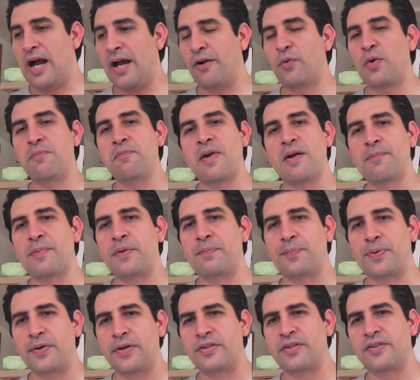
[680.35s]
I remember
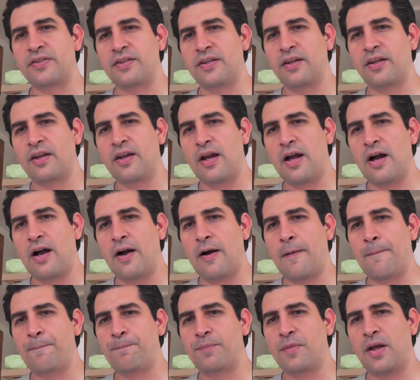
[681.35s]
purchasing
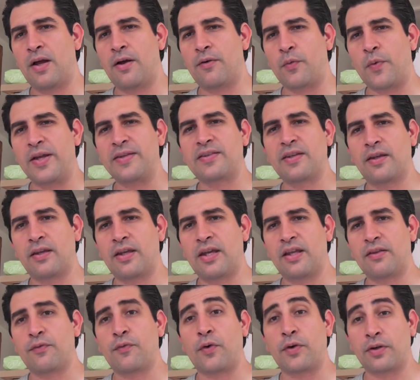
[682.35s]
a resin
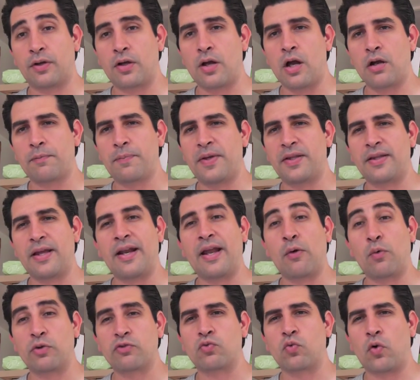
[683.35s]
kit for the cockpit, and
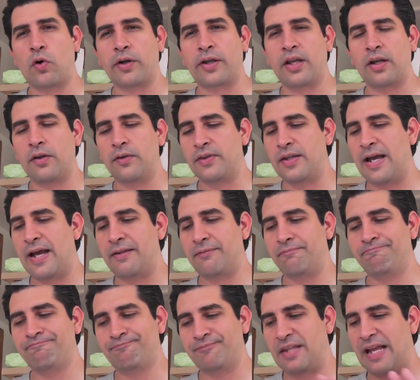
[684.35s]
I was working on that.